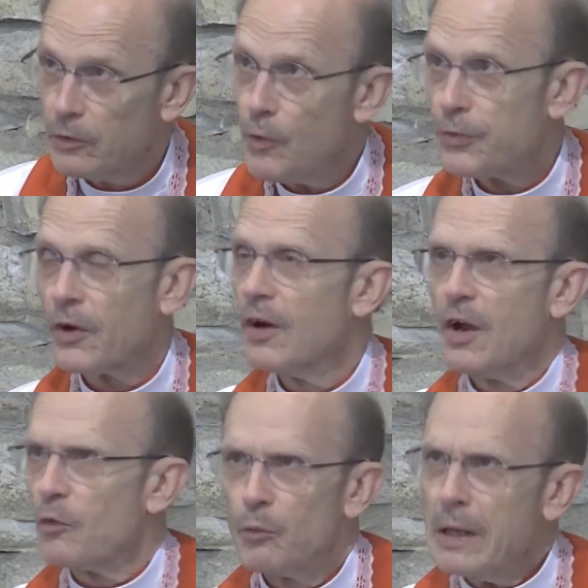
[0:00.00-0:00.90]
for Luther,
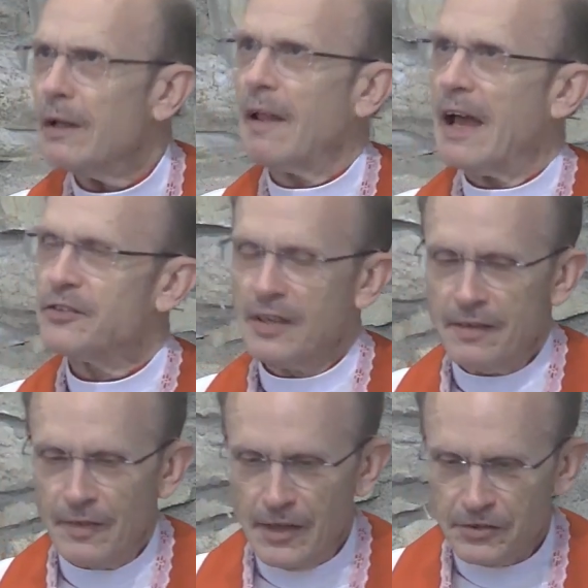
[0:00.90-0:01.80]

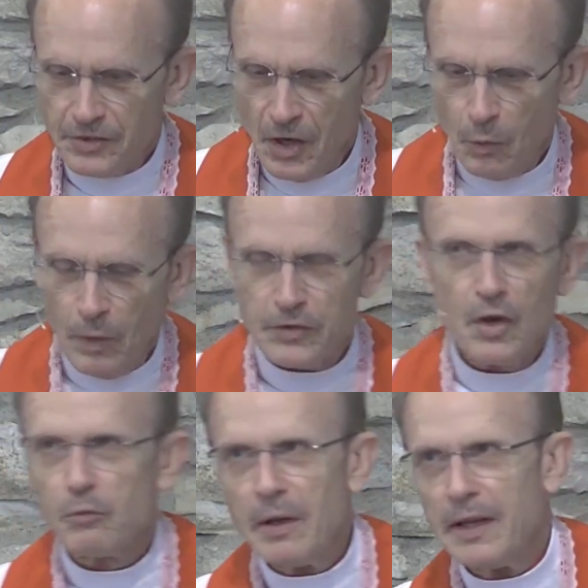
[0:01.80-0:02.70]
realizing this
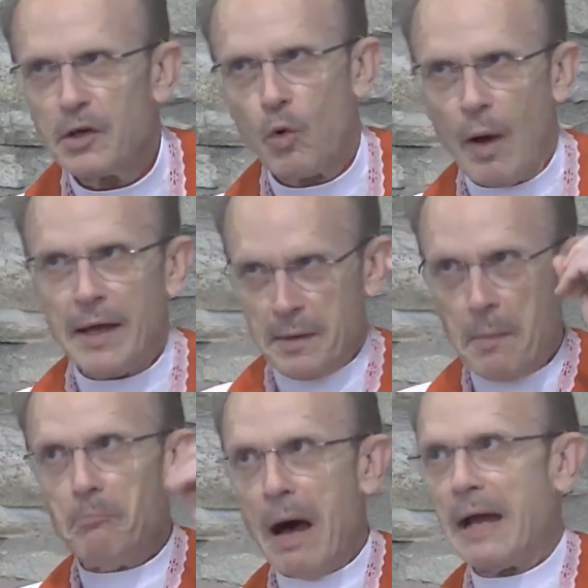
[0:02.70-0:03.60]
was really quite
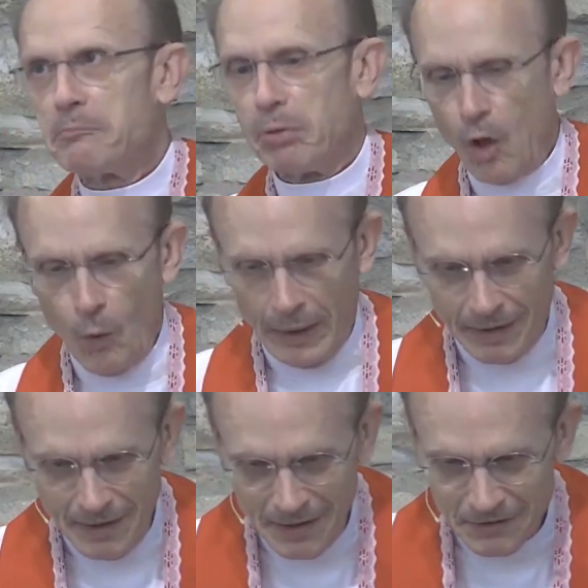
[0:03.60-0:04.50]
mind
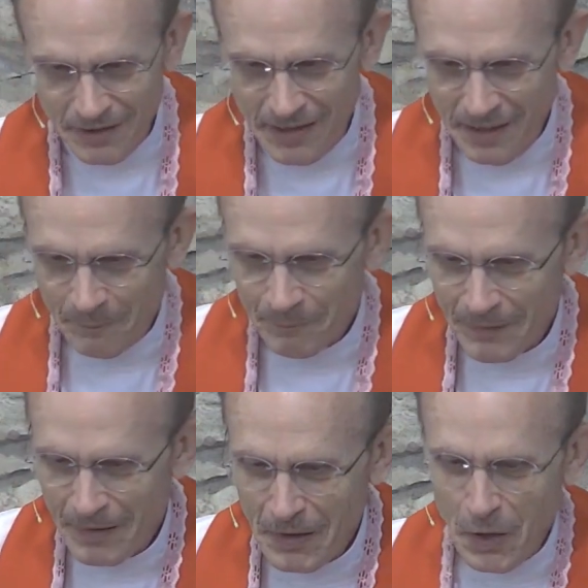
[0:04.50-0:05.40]
blowing to him.